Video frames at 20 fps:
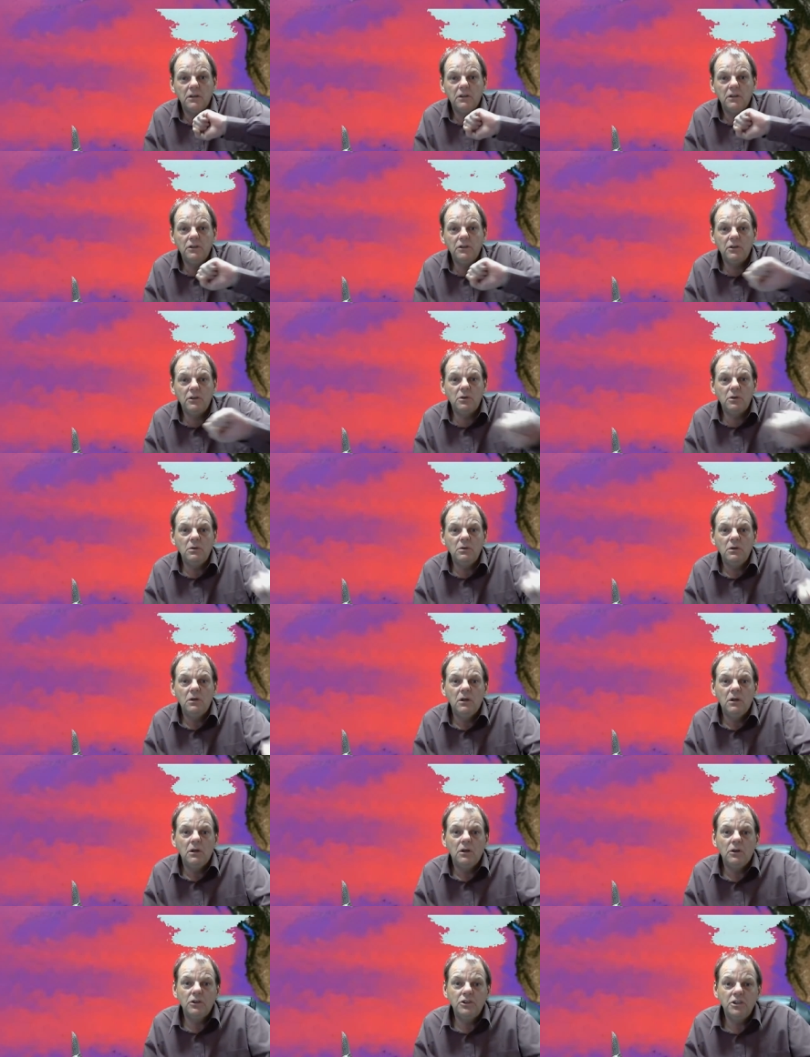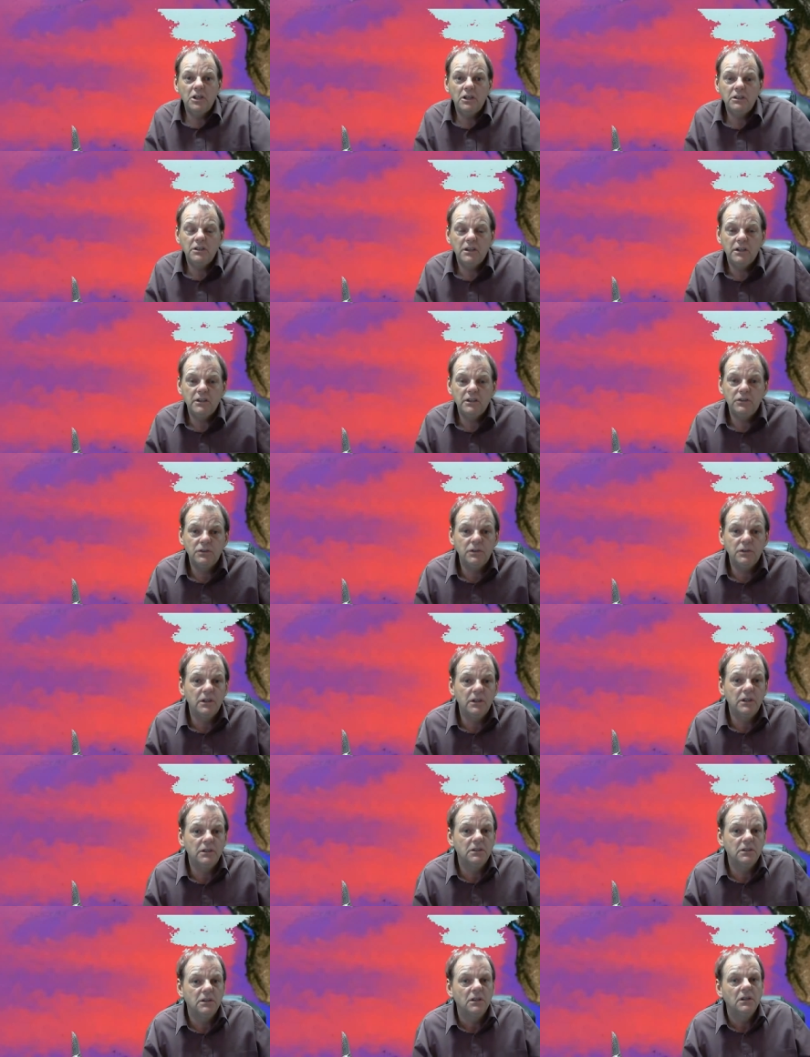you know, or chest
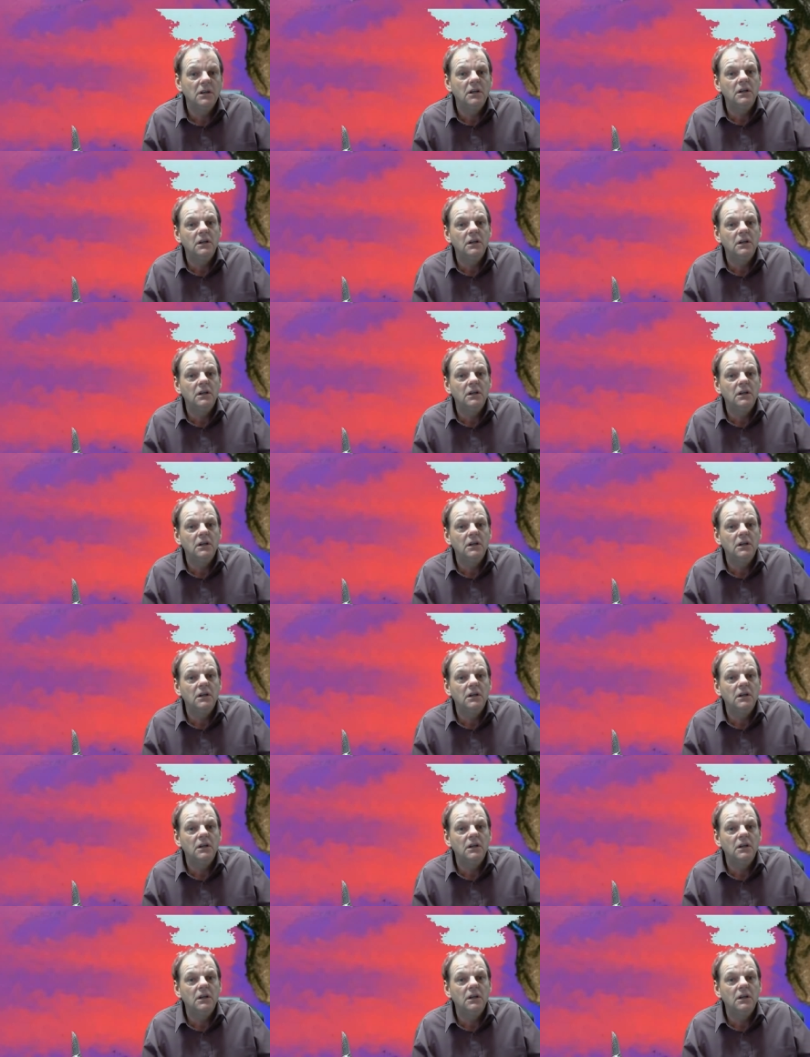X-rays,